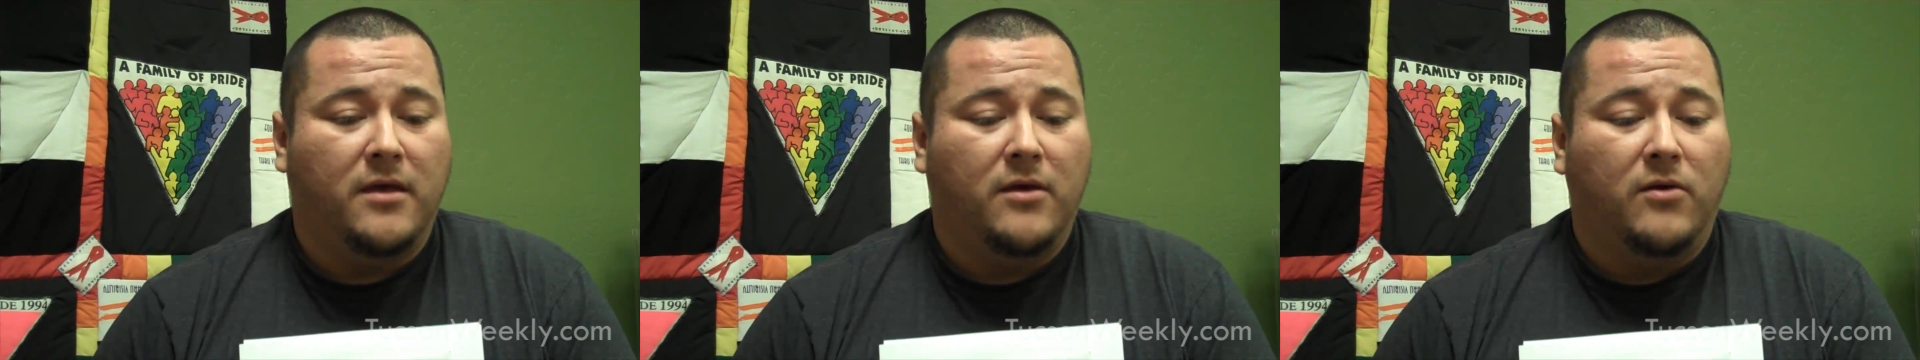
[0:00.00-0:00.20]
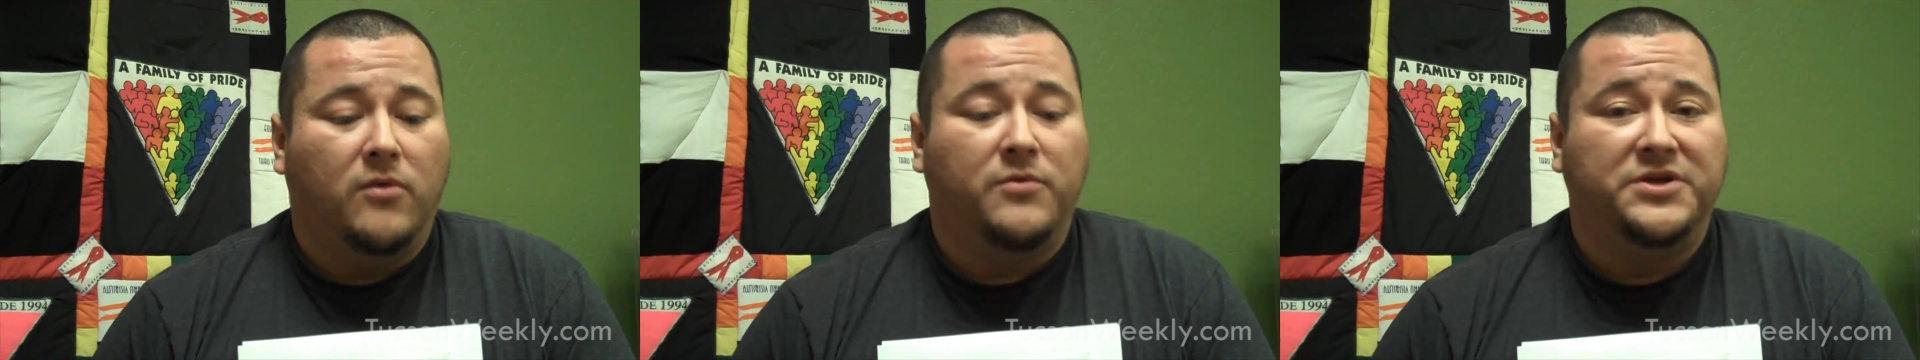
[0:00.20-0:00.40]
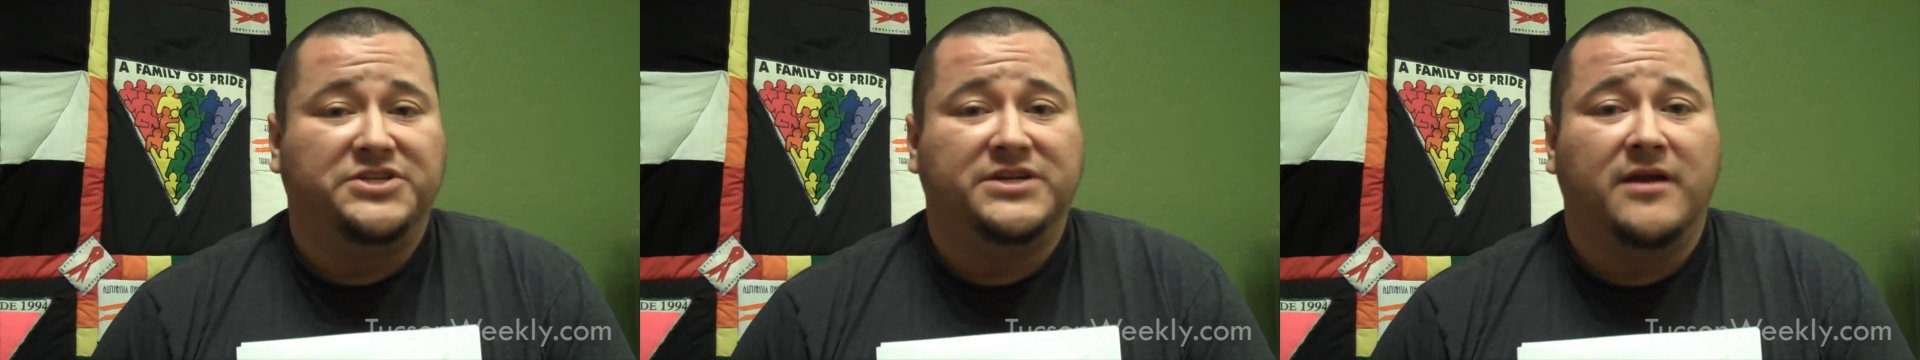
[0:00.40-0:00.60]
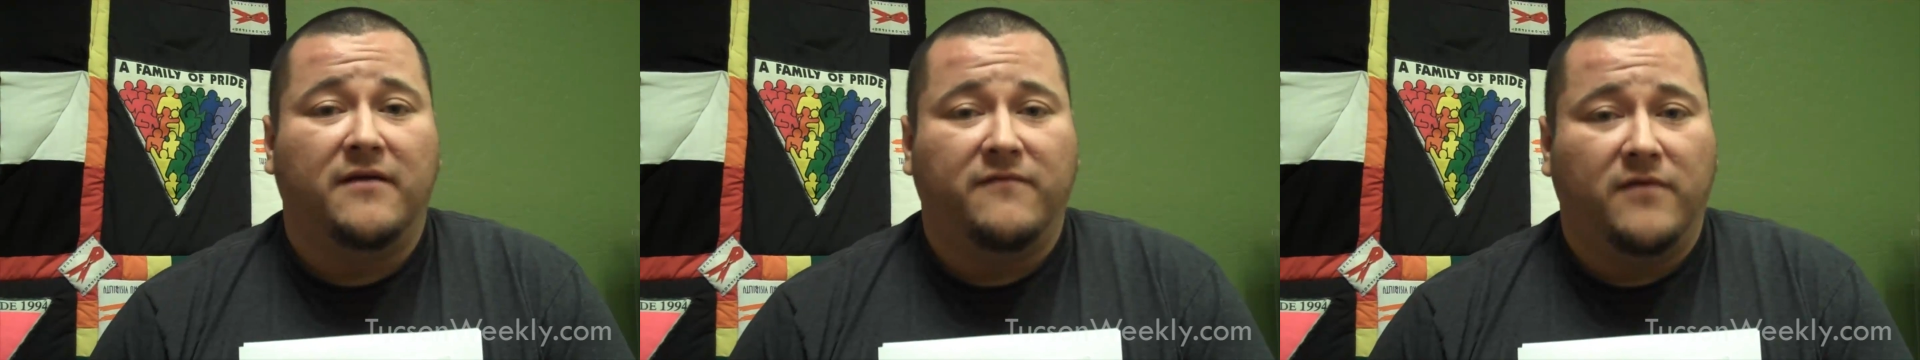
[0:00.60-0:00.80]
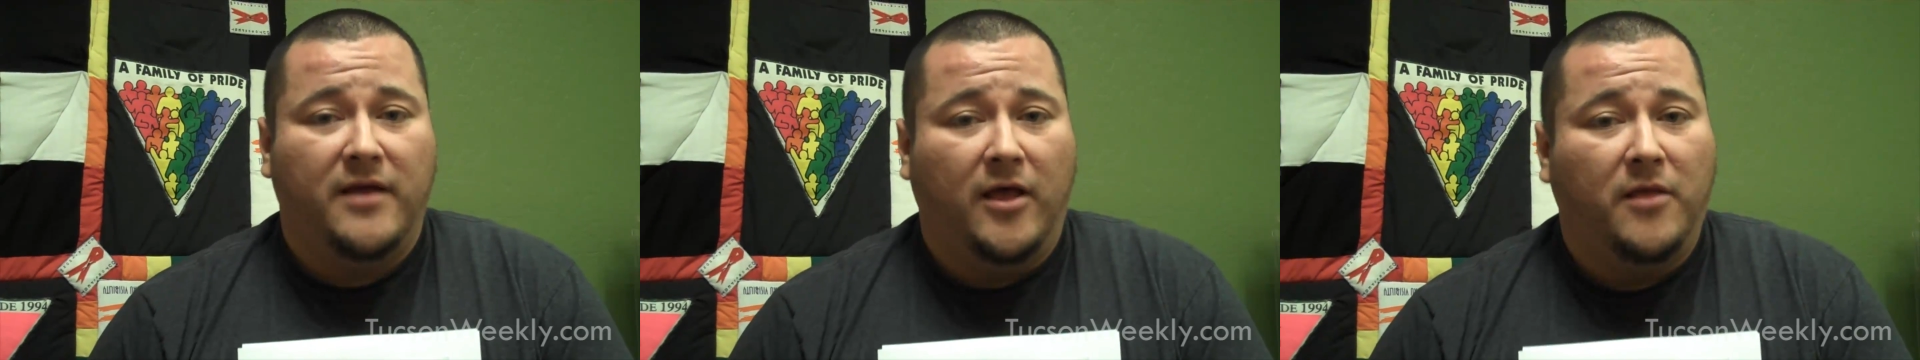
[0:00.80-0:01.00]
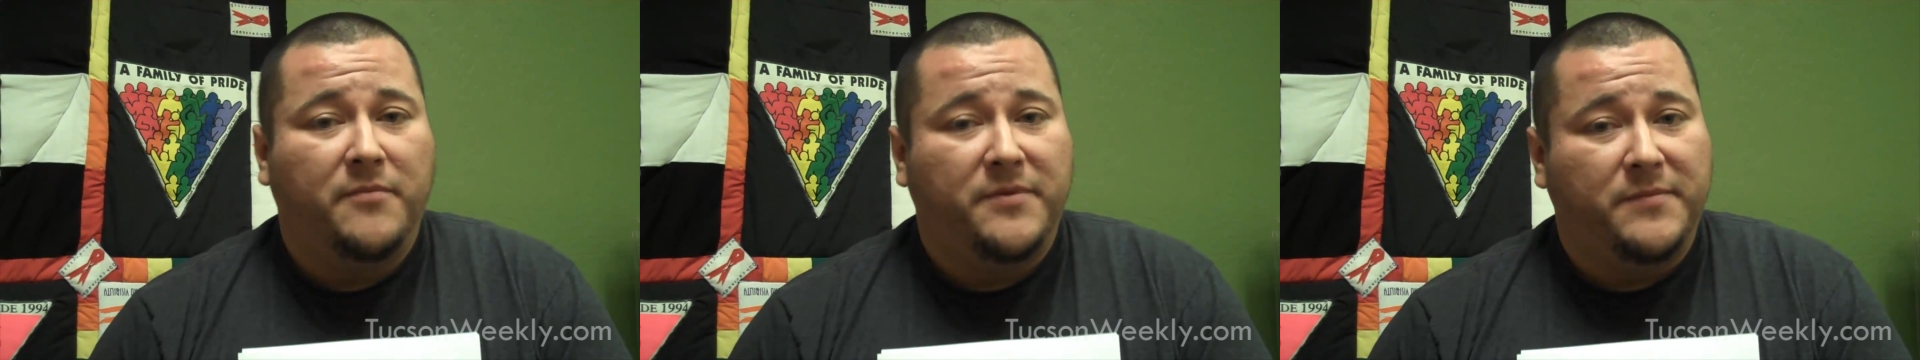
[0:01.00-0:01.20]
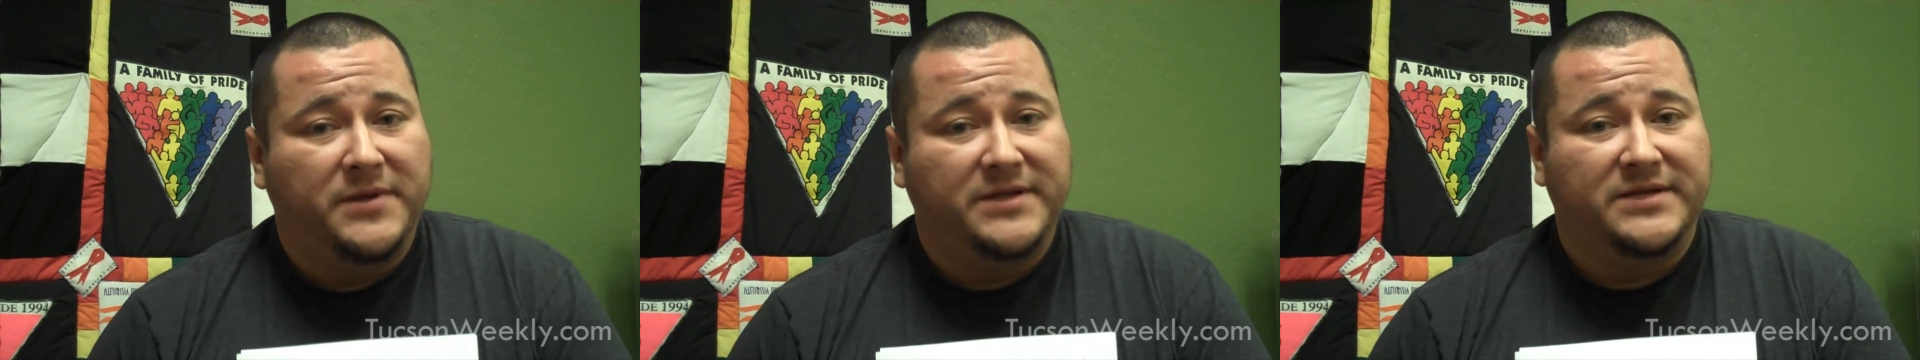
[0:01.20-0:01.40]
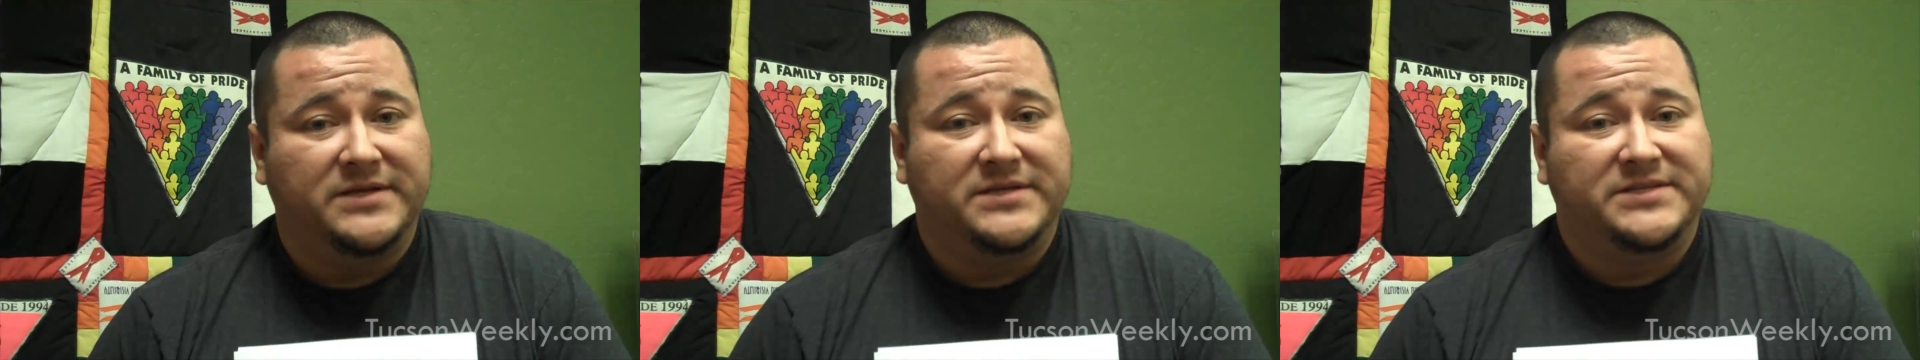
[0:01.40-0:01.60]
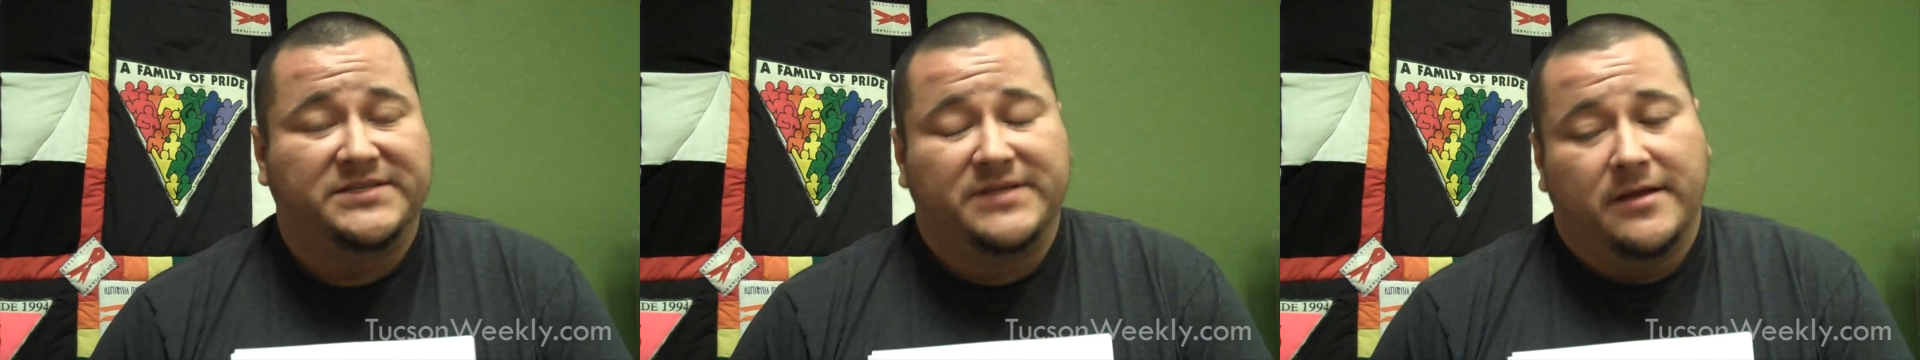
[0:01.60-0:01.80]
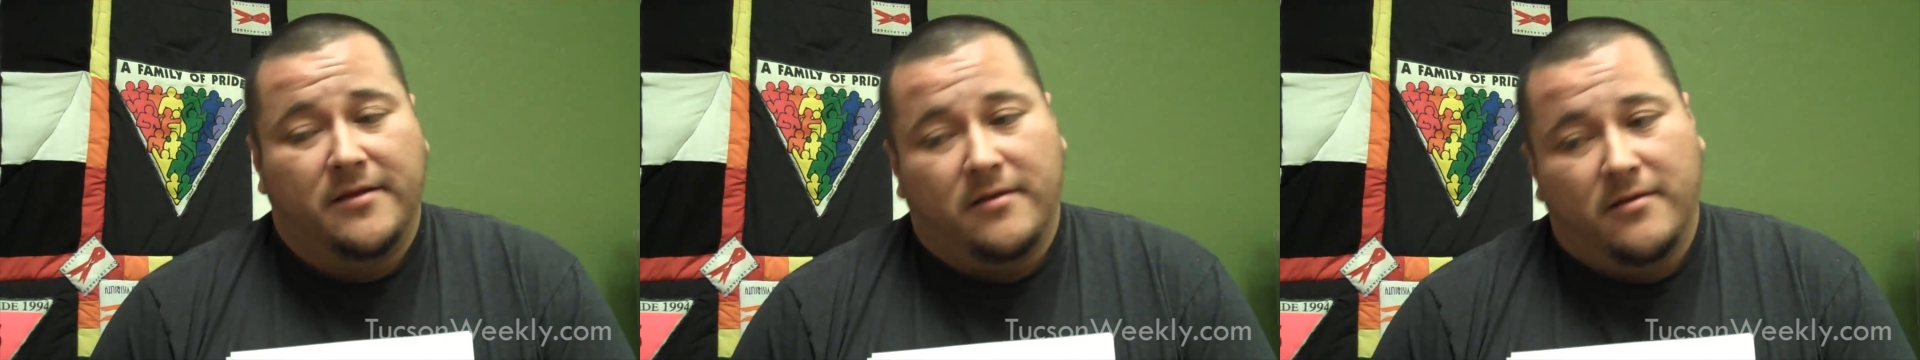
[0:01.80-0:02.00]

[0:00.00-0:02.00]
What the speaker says: or reaching out for help, because